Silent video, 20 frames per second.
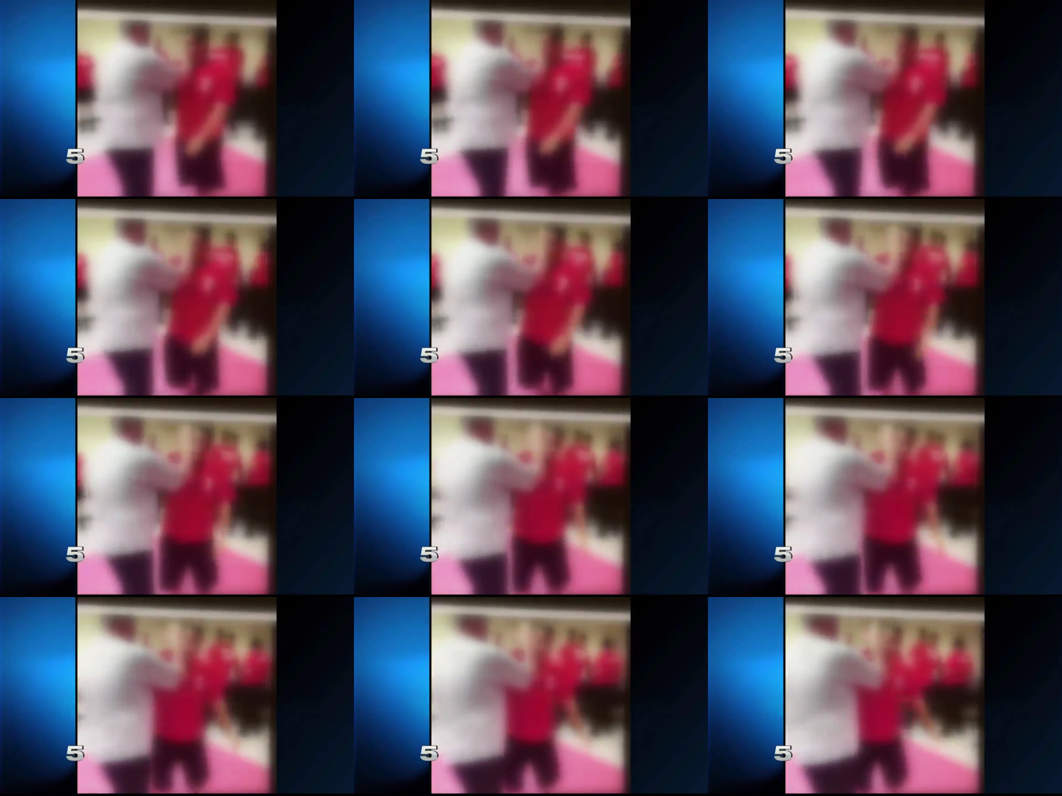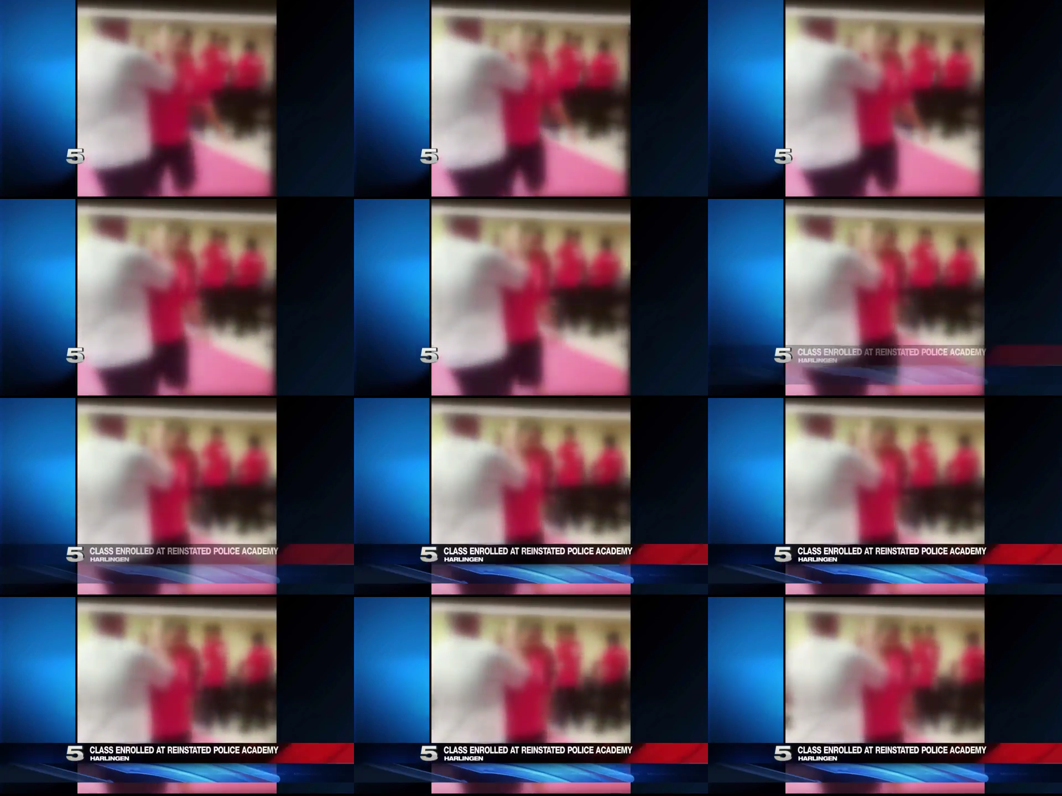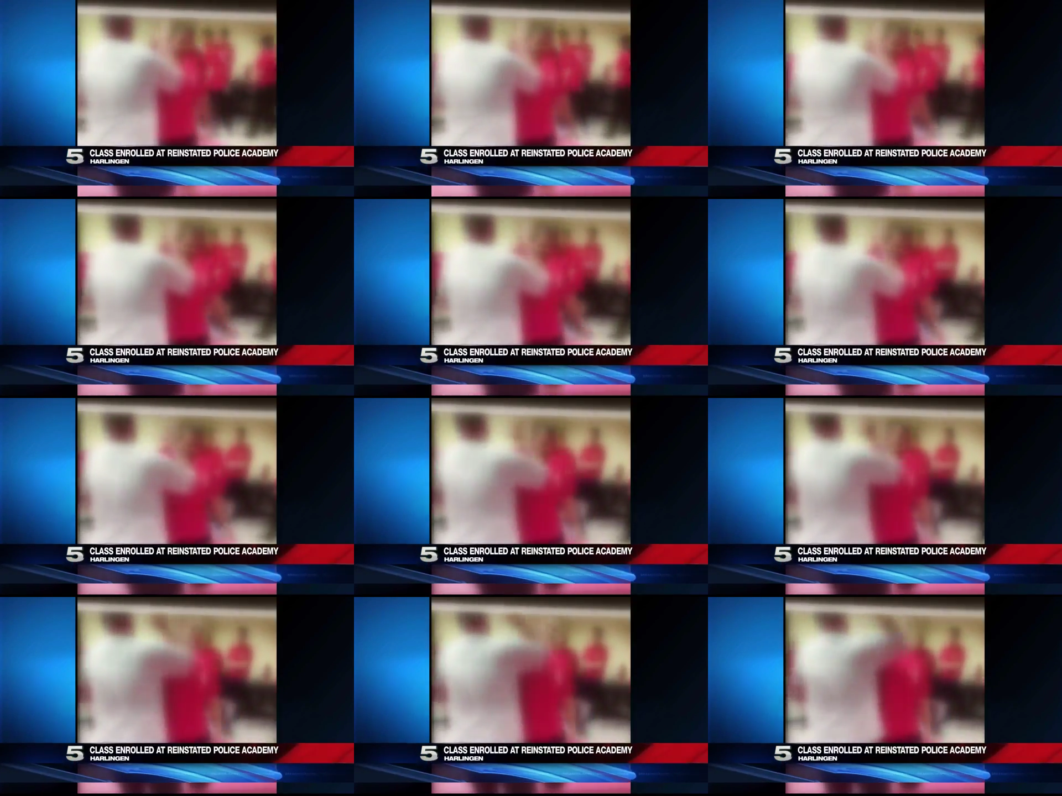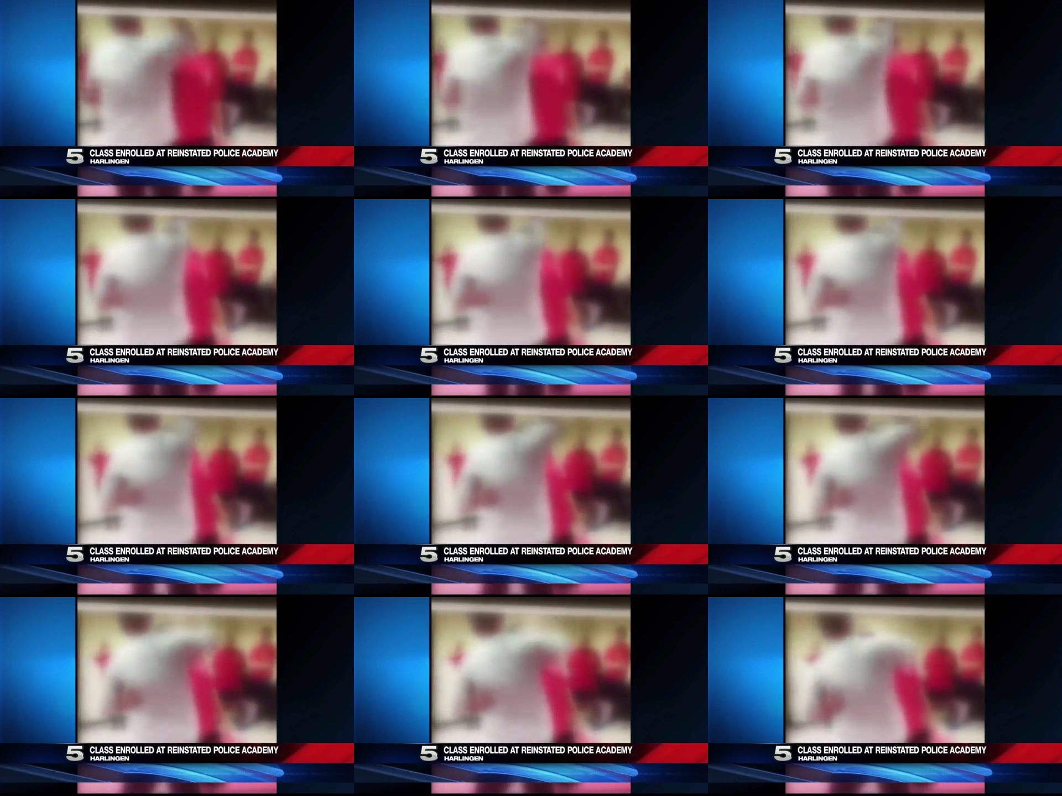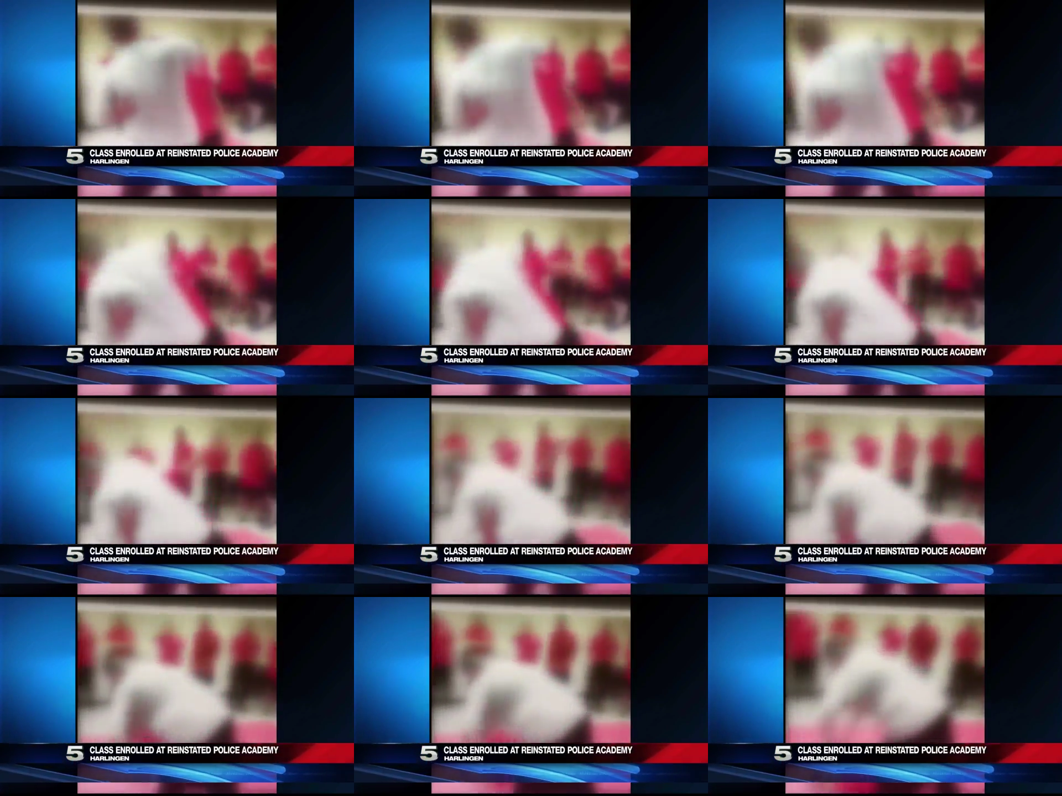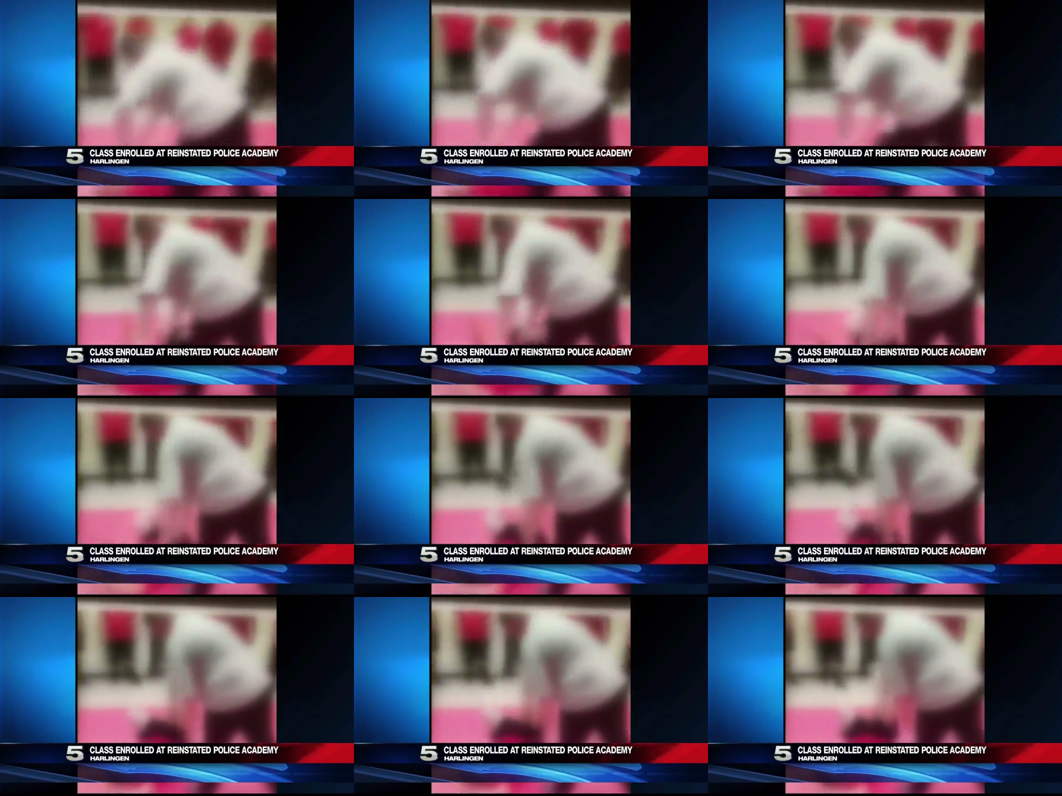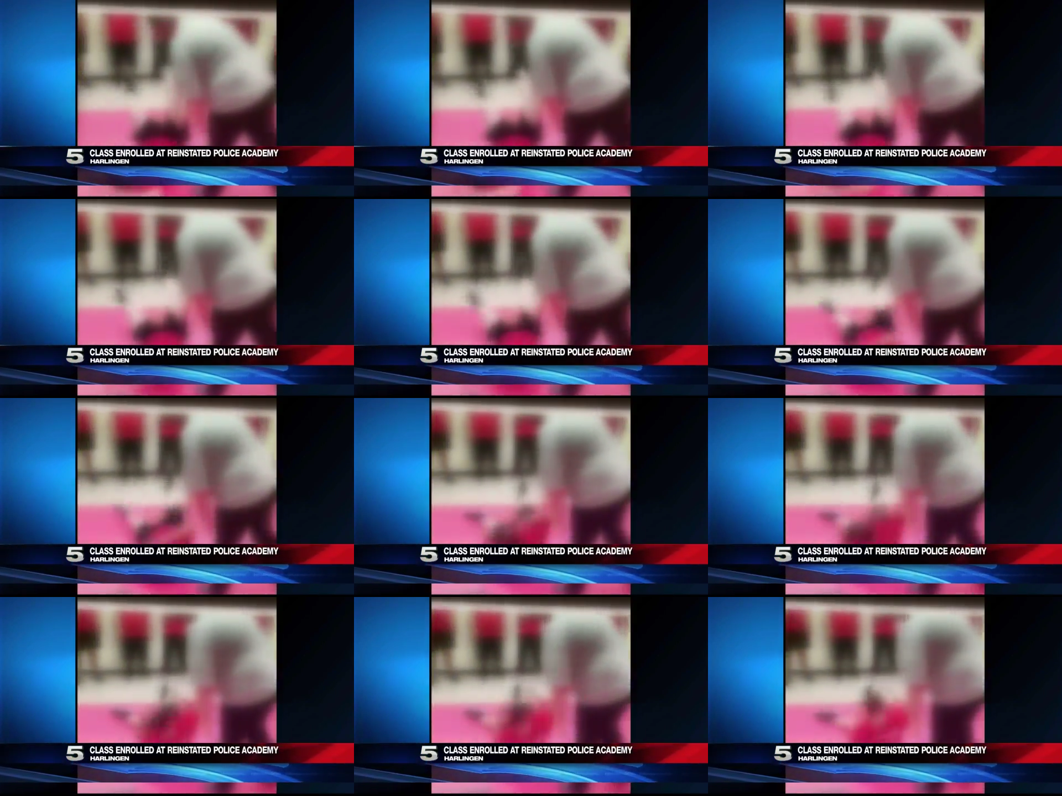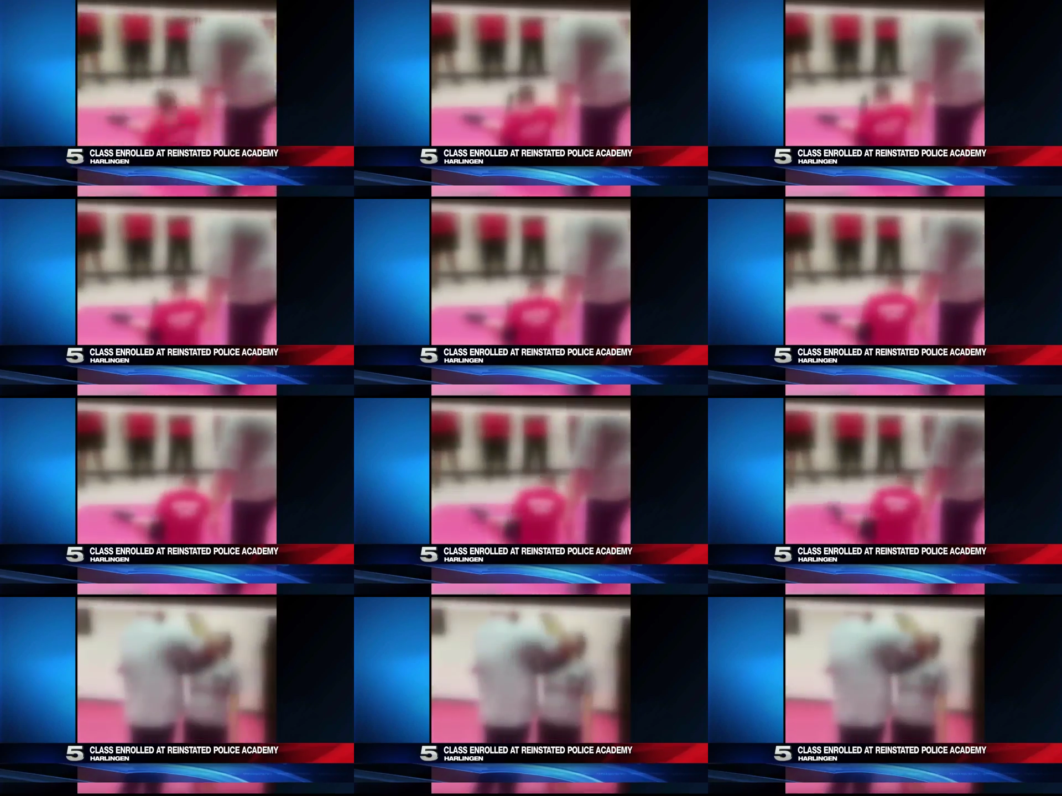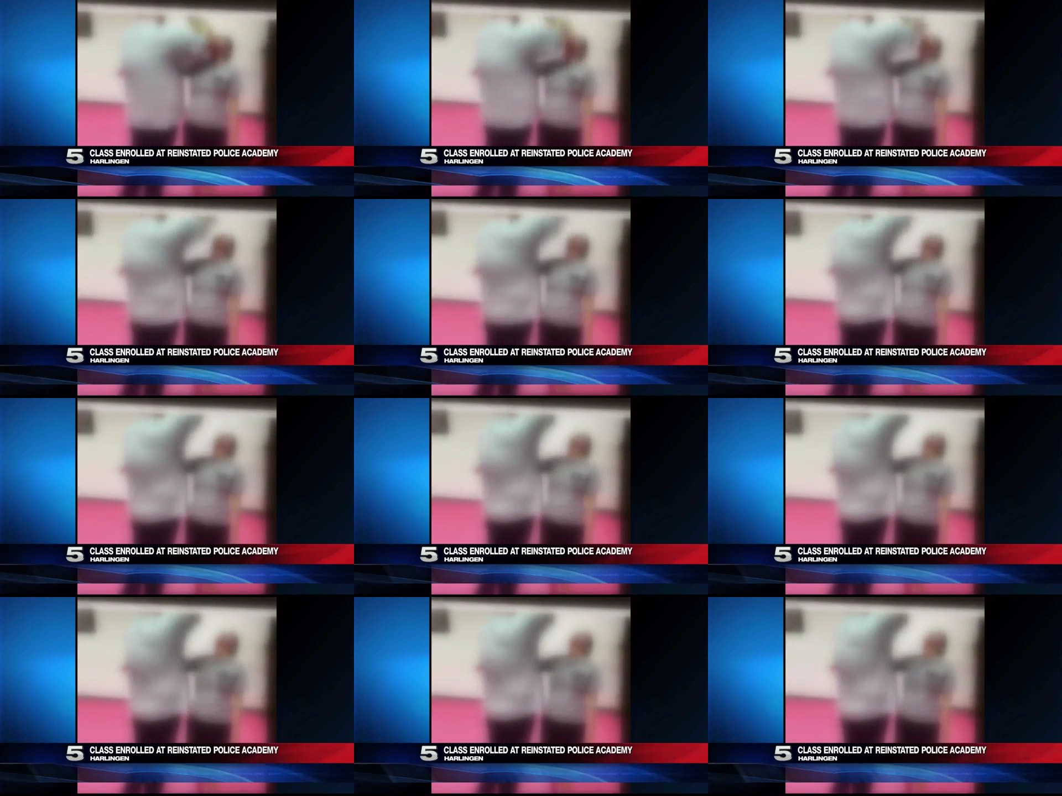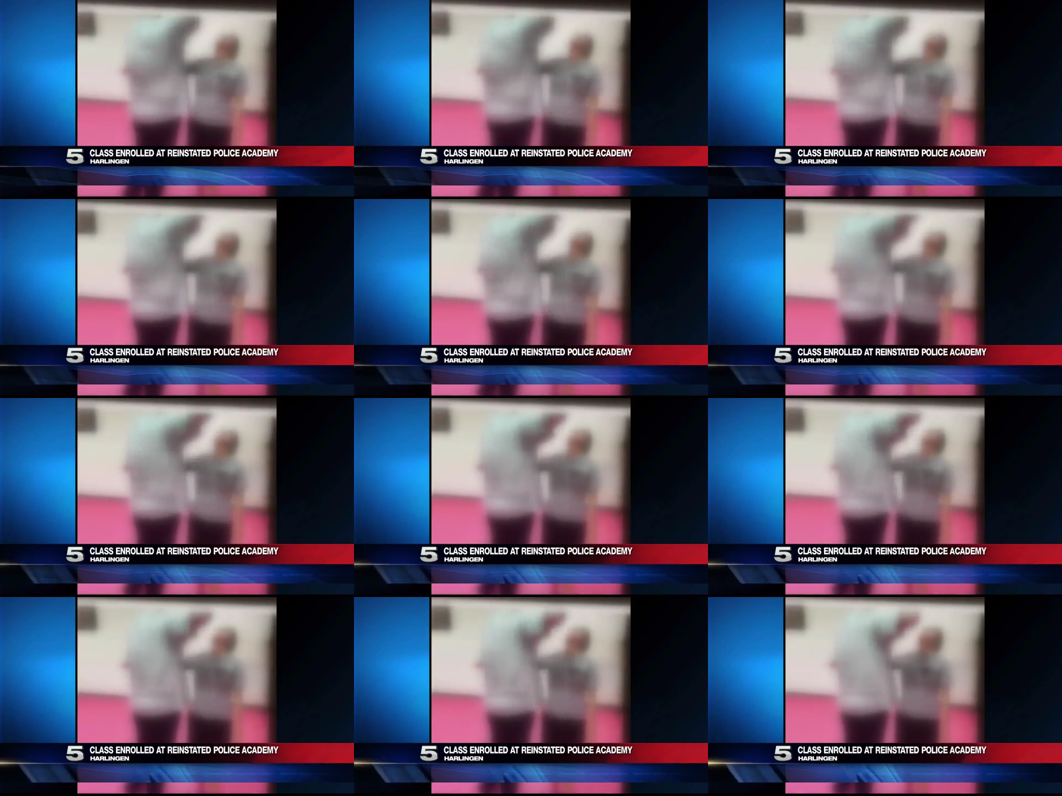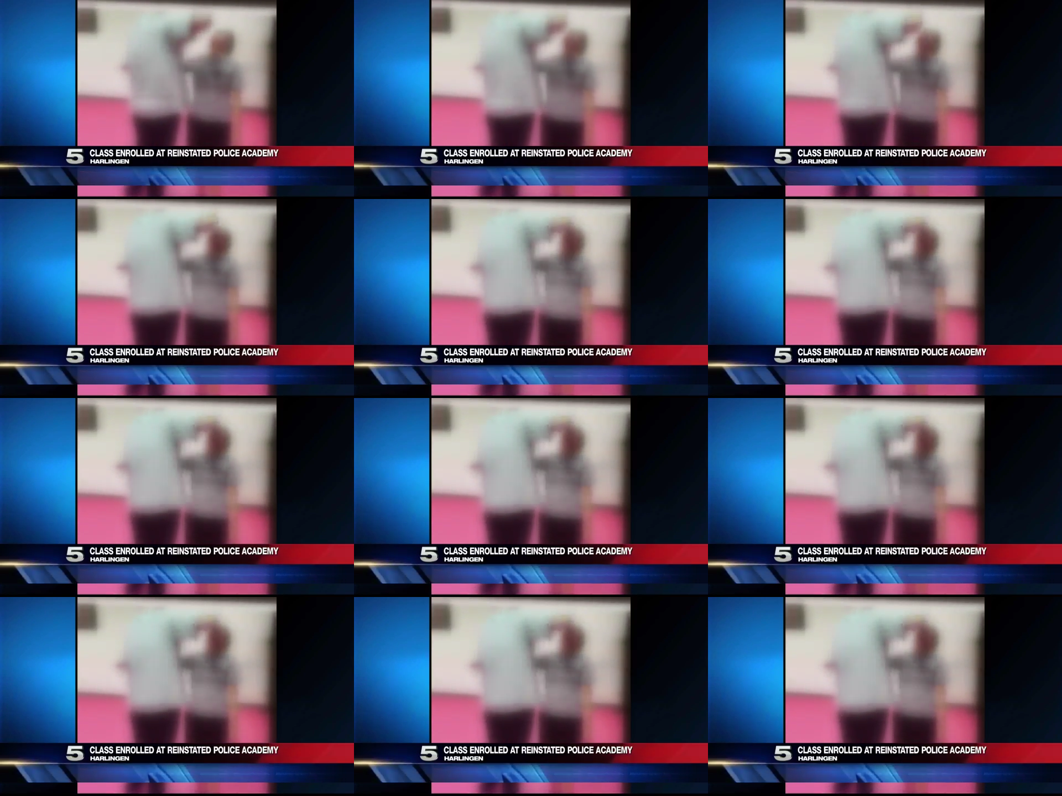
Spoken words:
[unreadable: no face in view]